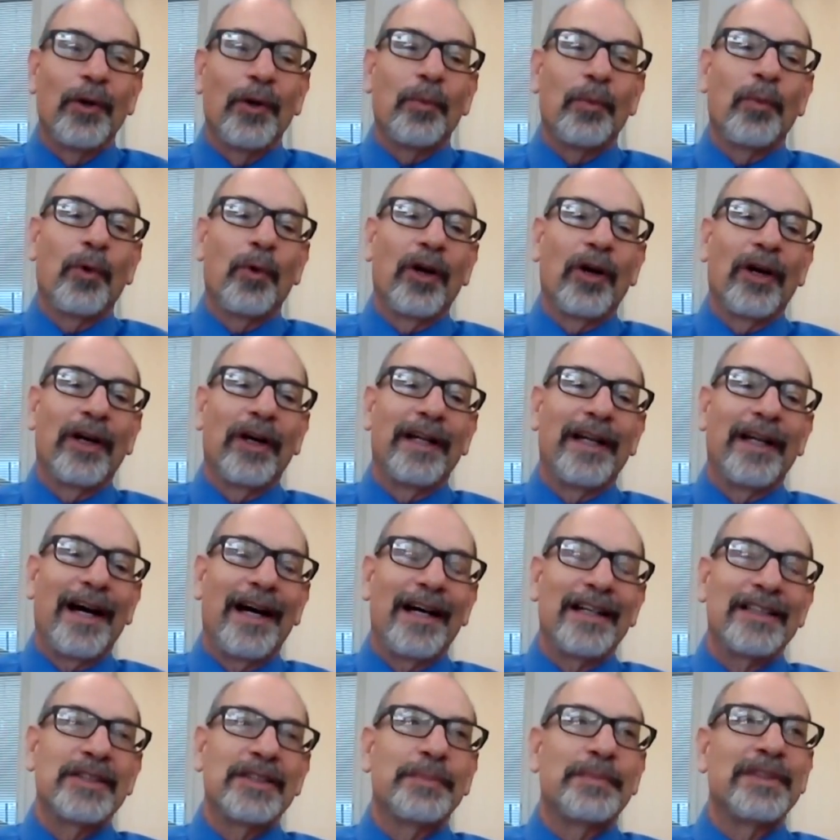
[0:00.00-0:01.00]
would
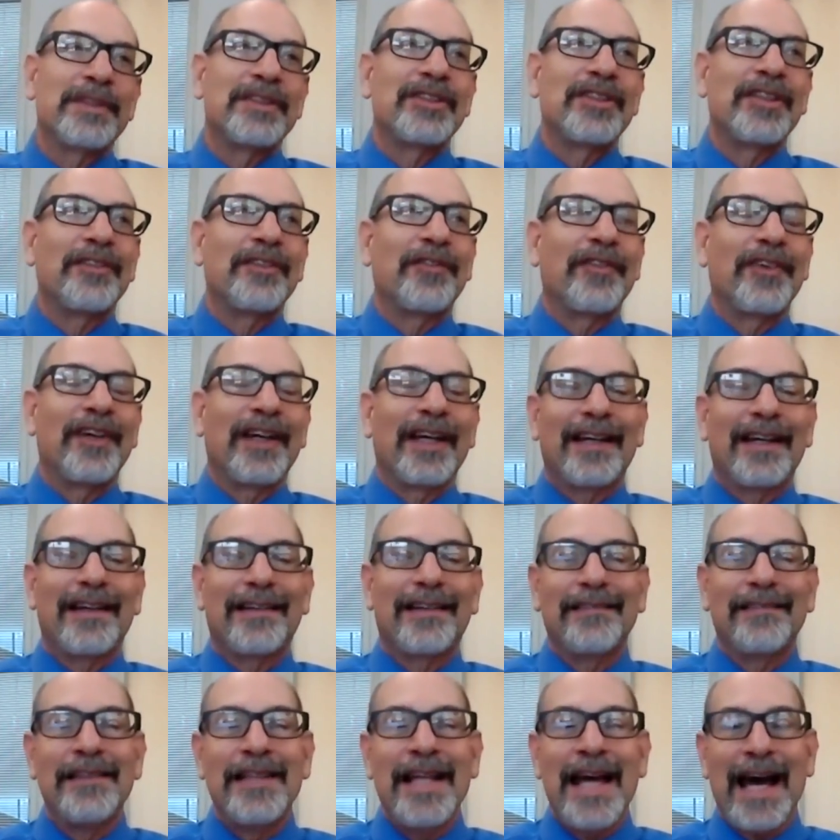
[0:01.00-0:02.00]
a specific
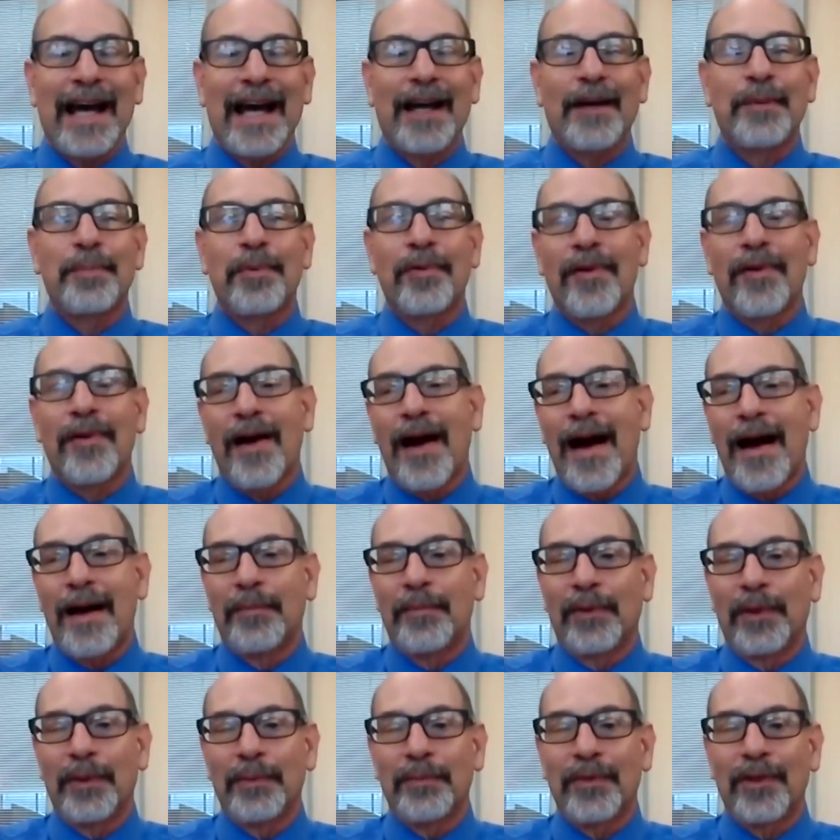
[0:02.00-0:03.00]
neck
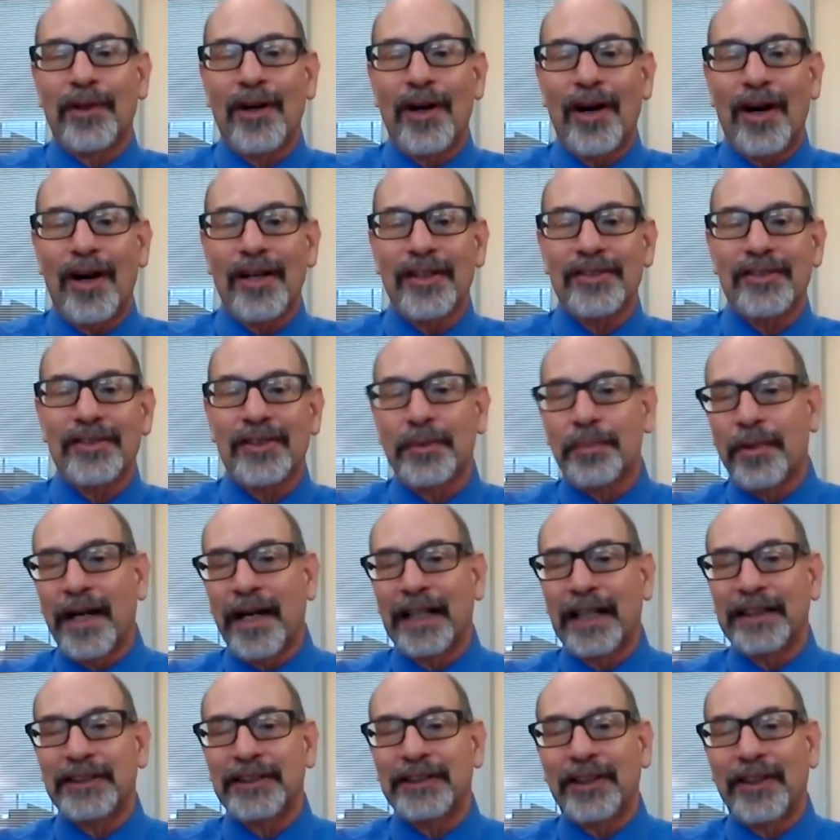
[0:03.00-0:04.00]
problem cause
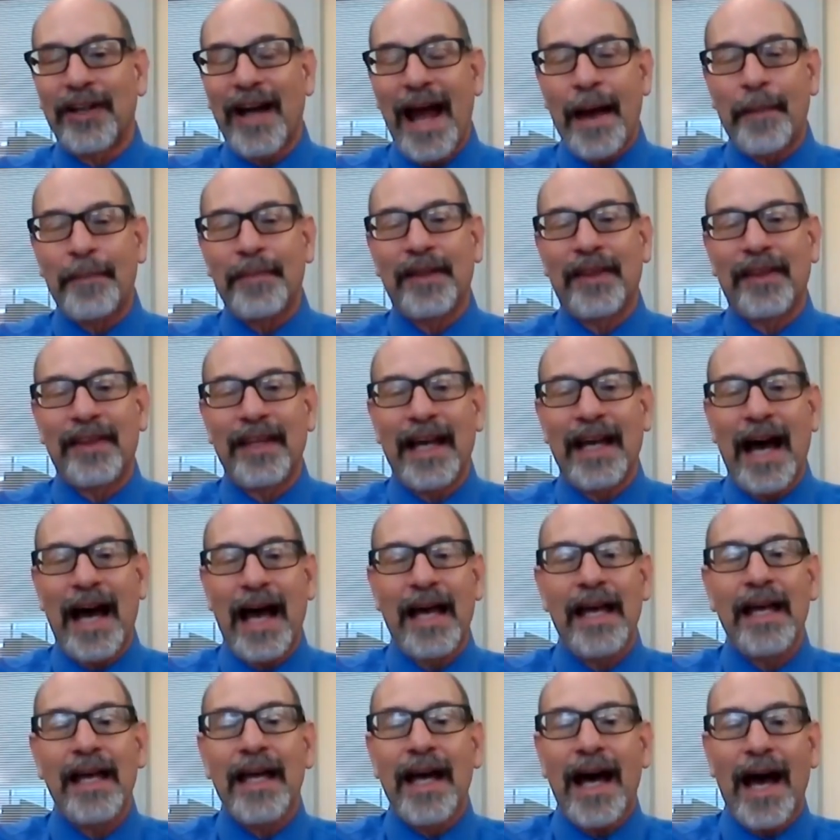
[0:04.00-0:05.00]
depression or apathy?
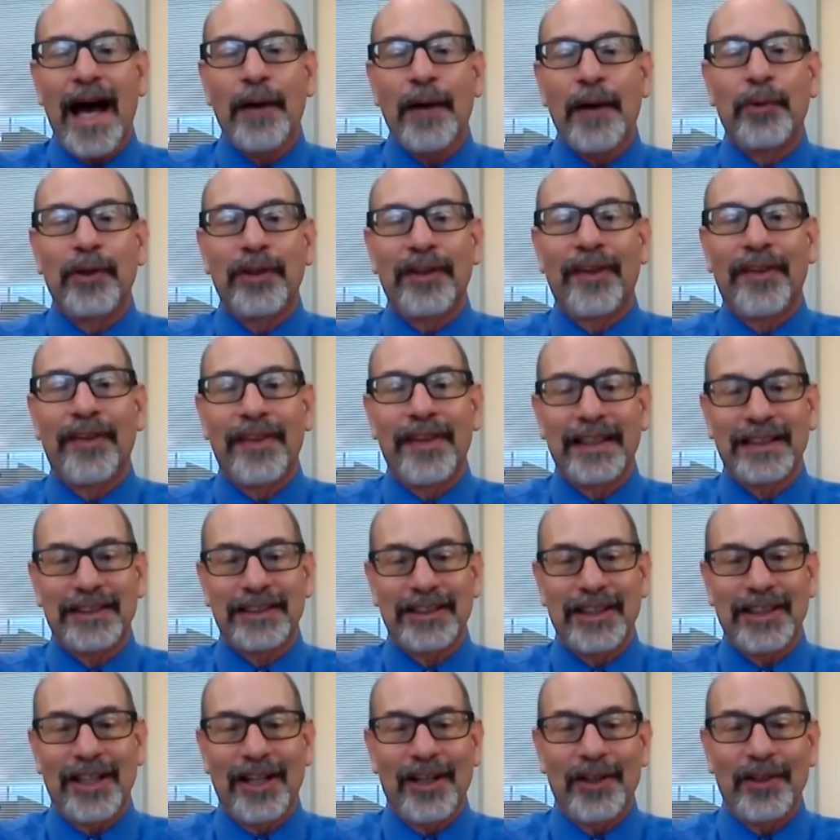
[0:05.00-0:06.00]
I wouldn't think
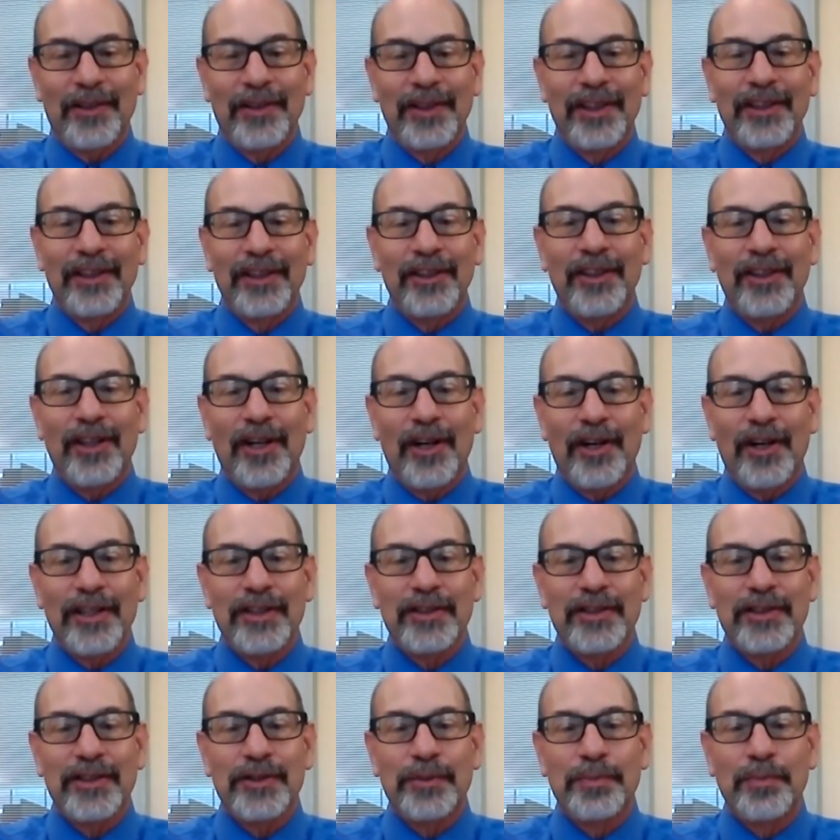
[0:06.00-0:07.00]
so. You know,
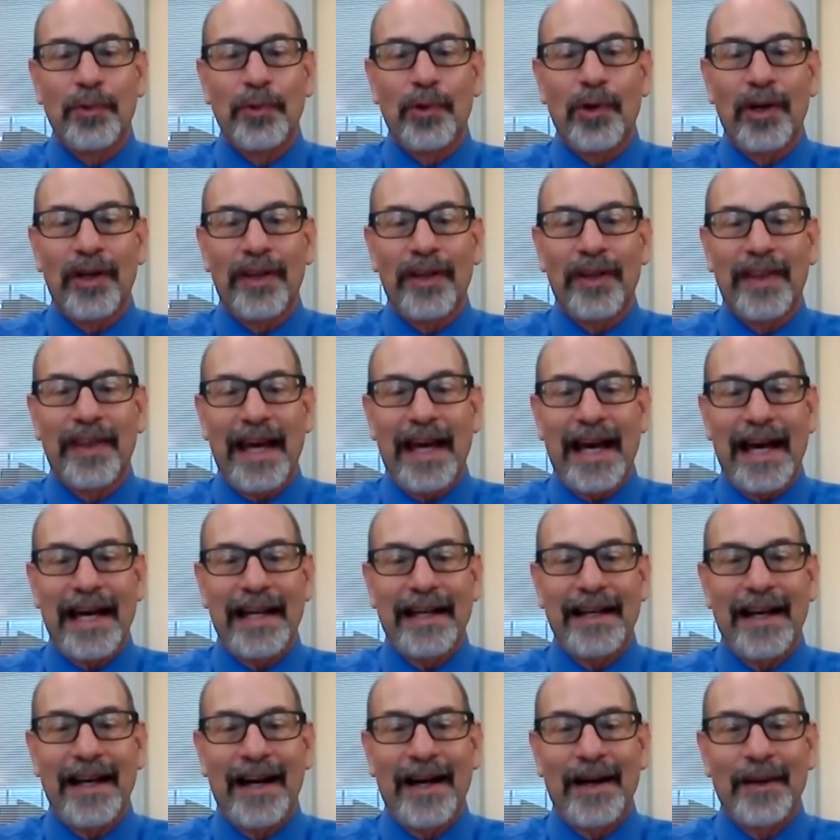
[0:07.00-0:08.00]
it's more that
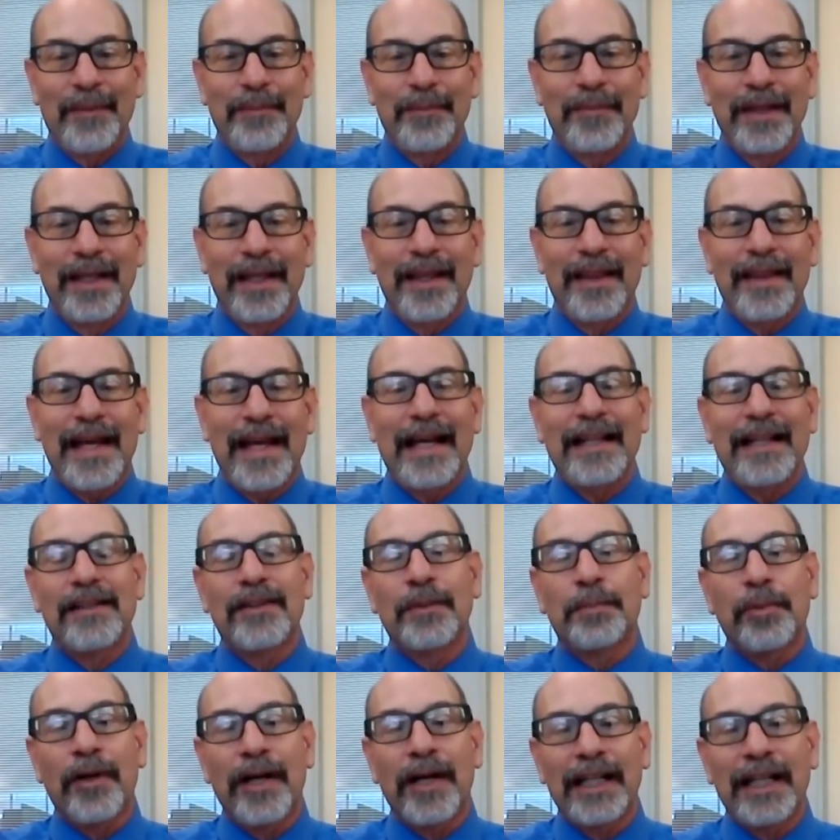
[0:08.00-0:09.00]
that
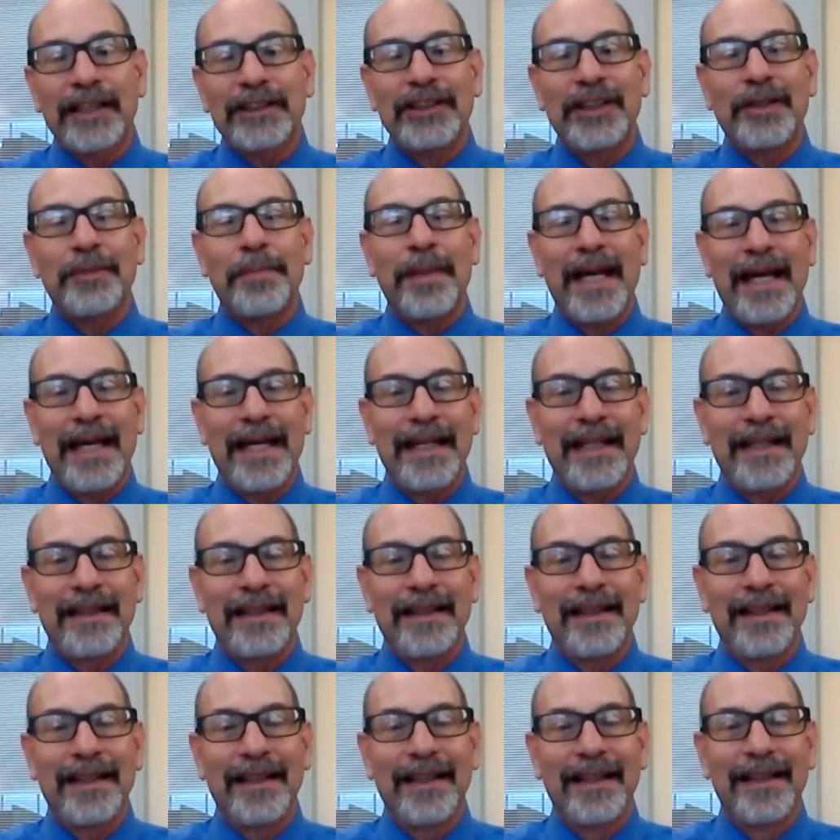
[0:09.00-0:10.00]
depression,
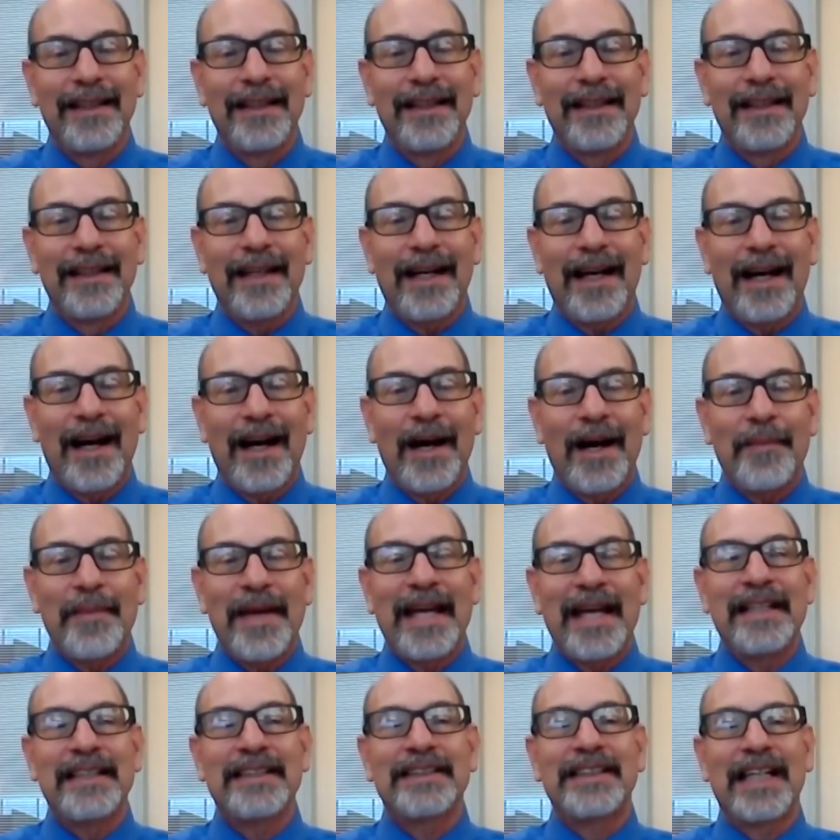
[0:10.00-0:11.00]
pain,
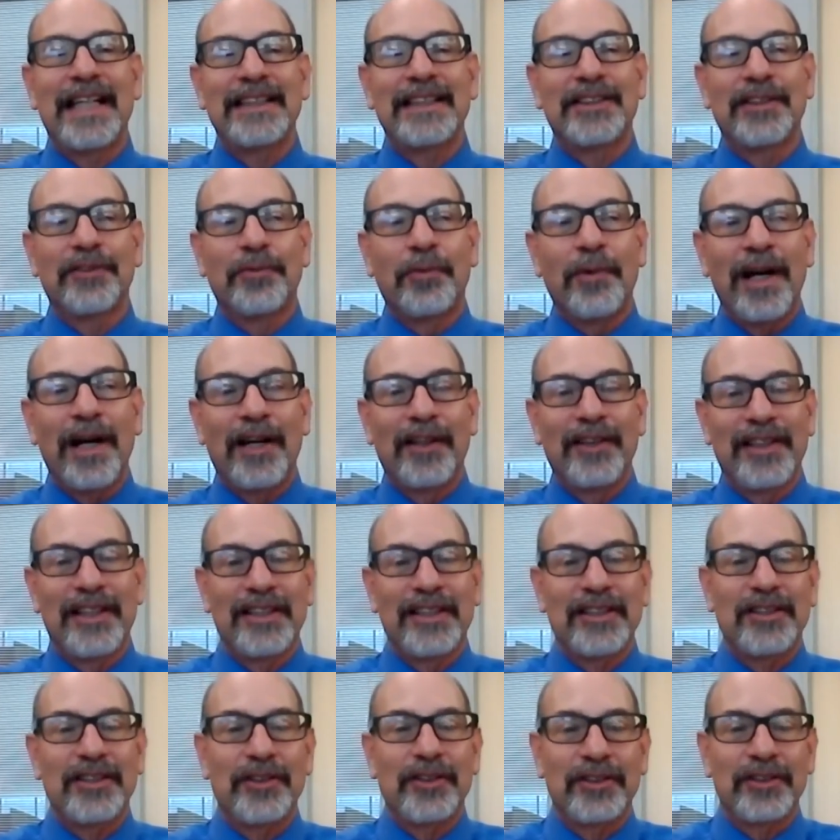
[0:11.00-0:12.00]
and a sense of
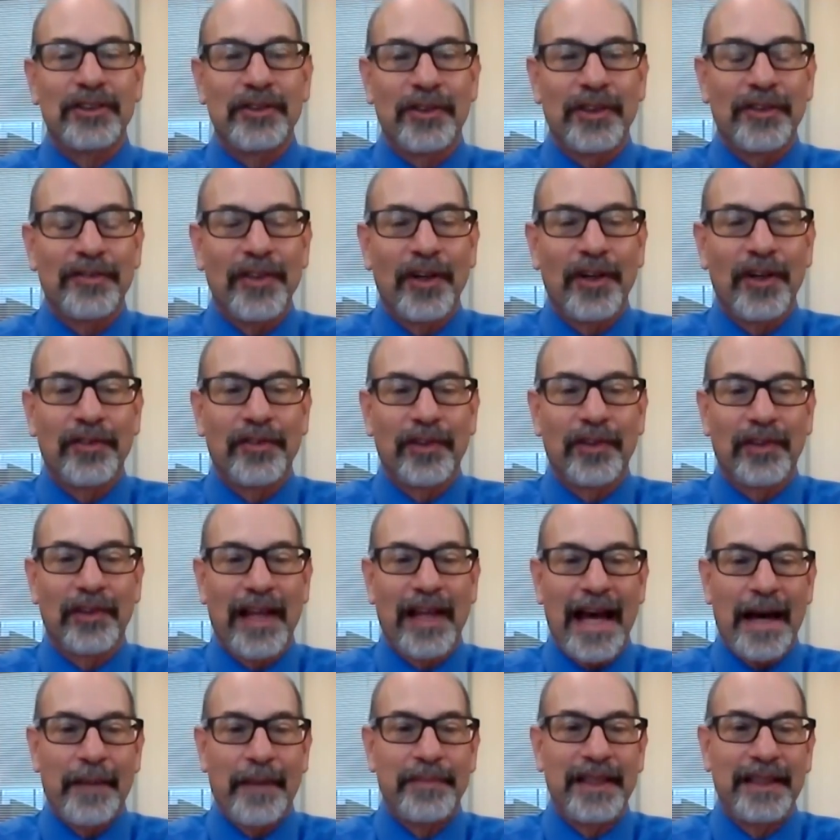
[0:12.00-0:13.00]
wellness are sort of
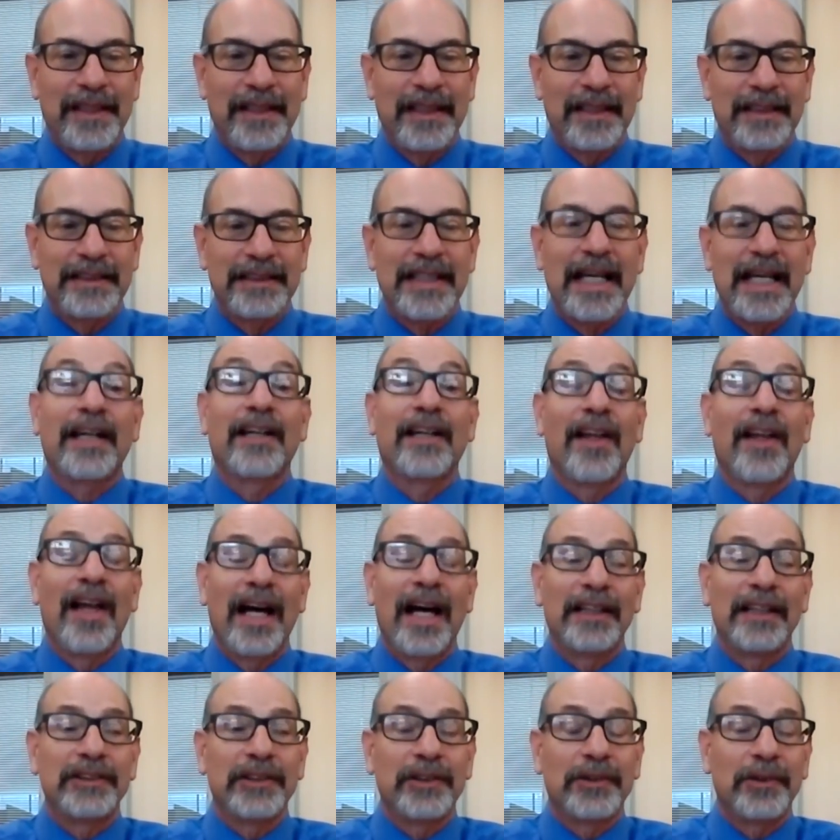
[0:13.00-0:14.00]
overlapped in the
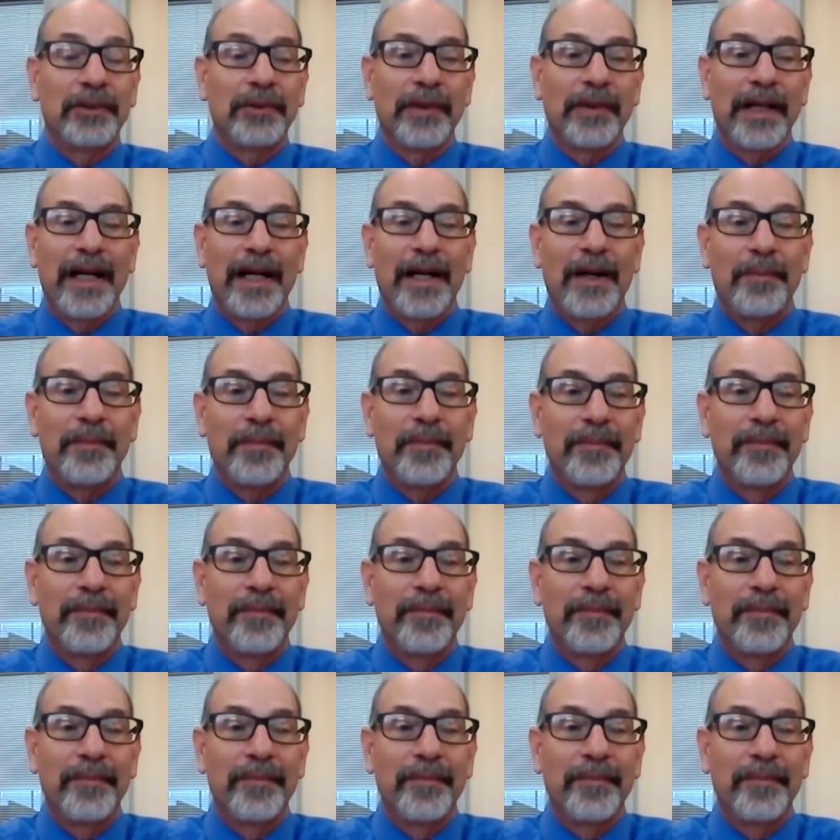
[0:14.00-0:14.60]
psychological realm.